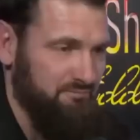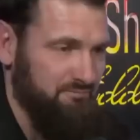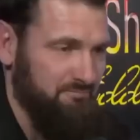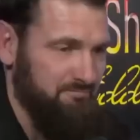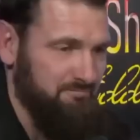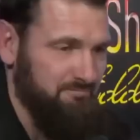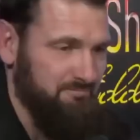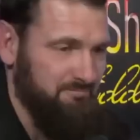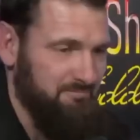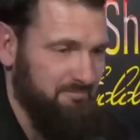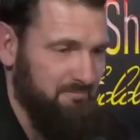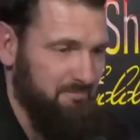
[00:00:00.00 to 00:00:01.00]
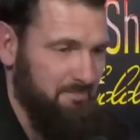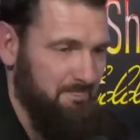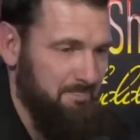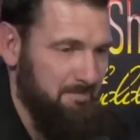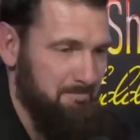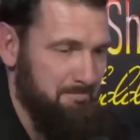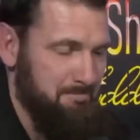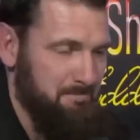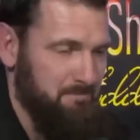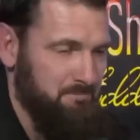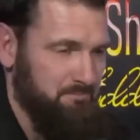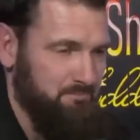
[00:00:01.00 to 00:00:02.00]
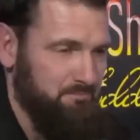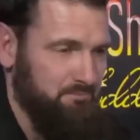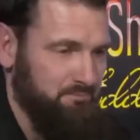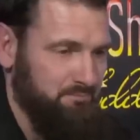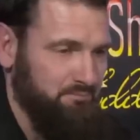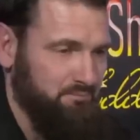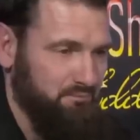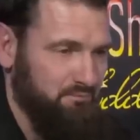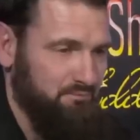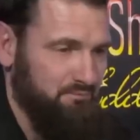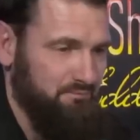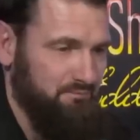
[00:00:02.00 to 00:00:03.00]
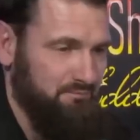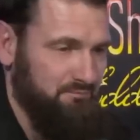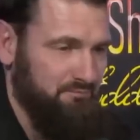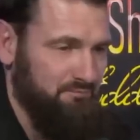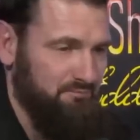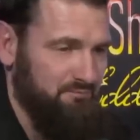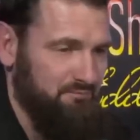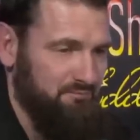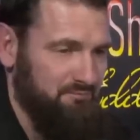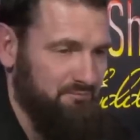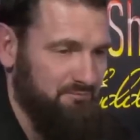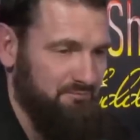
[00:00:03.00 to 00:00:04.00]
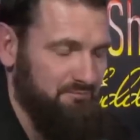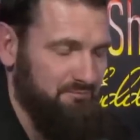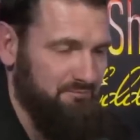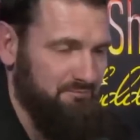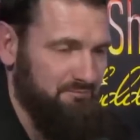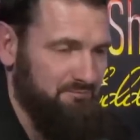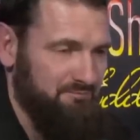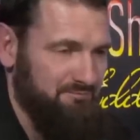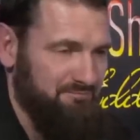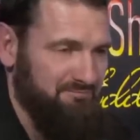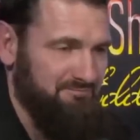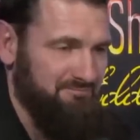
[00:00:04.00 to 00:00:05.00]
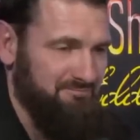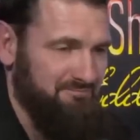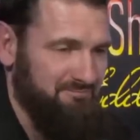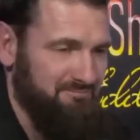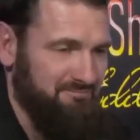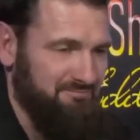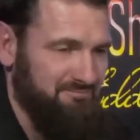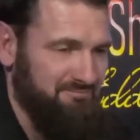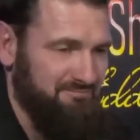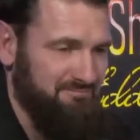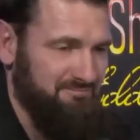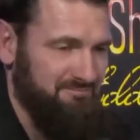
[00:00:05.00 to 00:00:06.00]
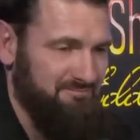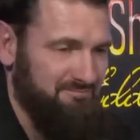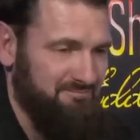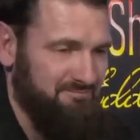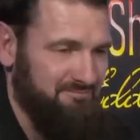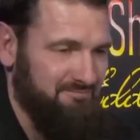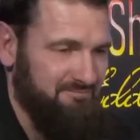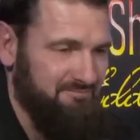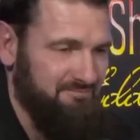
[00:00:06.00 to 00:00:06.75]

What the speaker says: (not speaking)